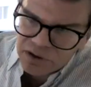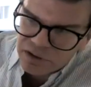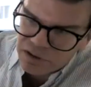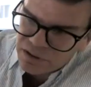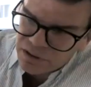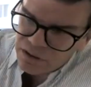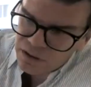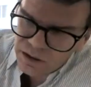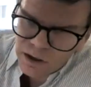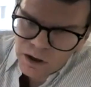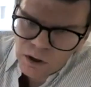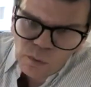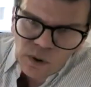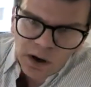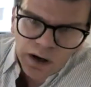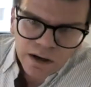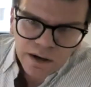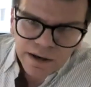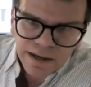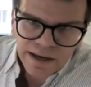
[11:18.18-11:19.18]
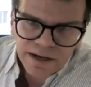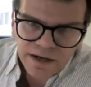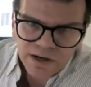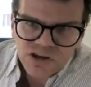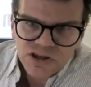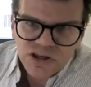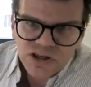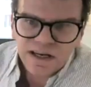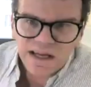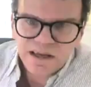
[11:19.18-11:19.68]
lower
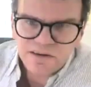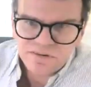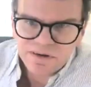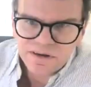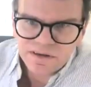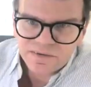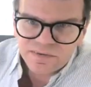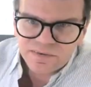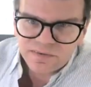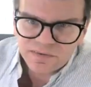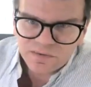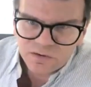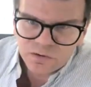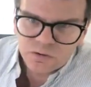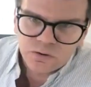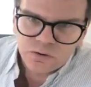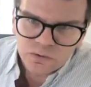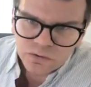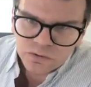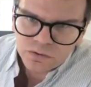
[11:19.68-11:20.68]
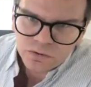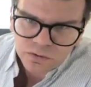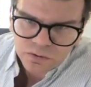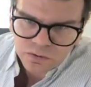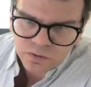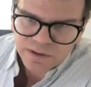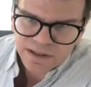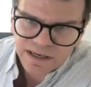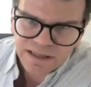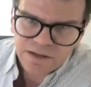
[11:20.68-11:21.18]
energy levels to
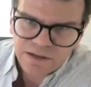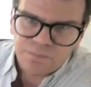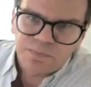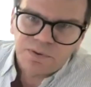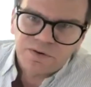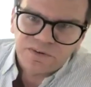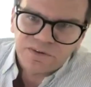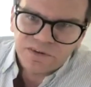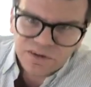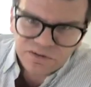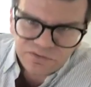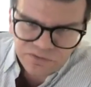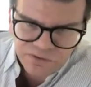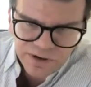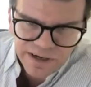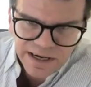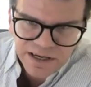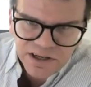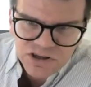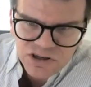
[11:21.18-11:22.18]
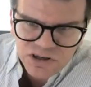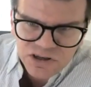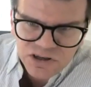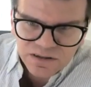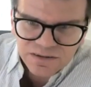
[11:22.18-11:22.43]
get a positive reaction.